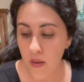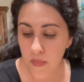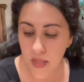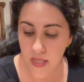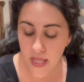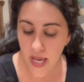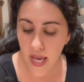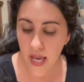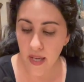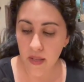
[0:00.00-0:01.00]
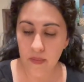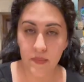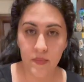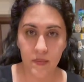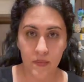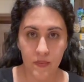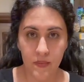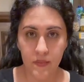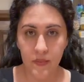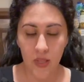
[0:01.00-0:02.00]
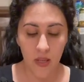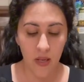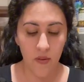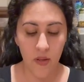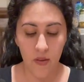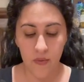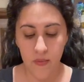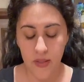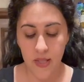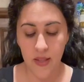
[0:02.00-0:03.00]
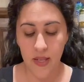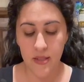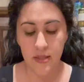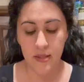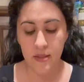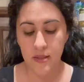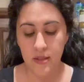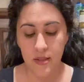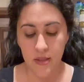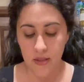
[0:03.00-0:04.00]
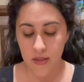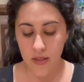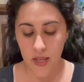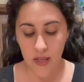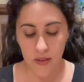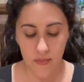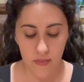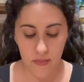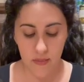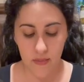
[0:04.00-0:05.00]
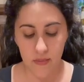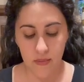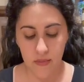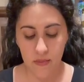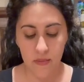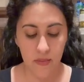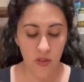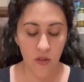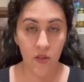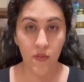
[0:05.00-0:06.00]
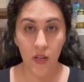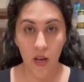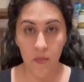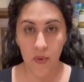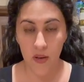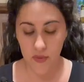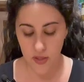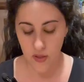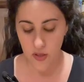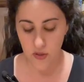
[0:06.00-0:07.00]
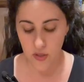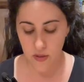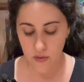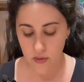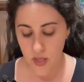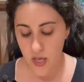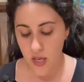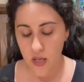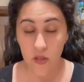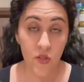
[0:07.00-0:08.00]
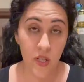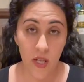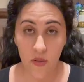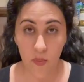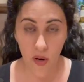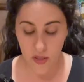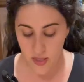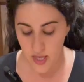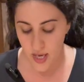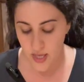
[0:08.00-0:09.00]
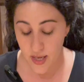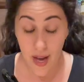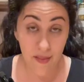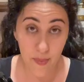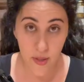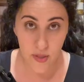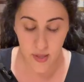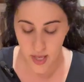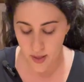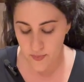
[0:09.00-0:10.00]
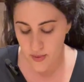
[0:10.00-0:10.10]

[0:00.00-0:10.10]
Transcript: I'm gonna take, I don't know, I'd say that's like 1/3 of a cup of cilantro. Usually I use parsley. I didn't have parsley.